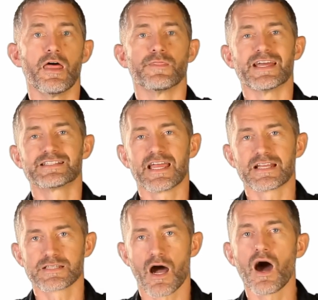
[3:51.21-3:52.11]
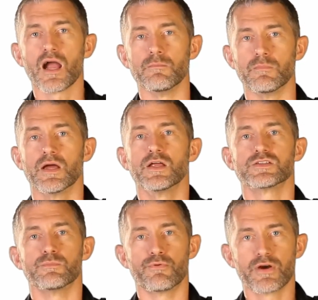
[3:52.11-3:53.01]
They take time
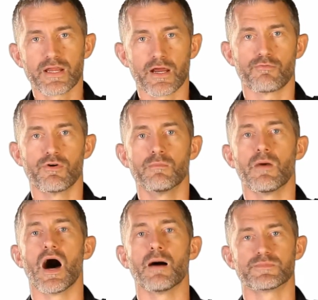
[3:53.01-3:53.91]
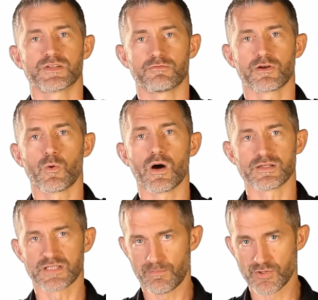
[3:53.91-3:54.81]
to bring a room up to the required
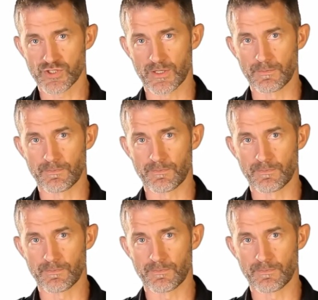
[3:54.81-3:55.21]
temperature,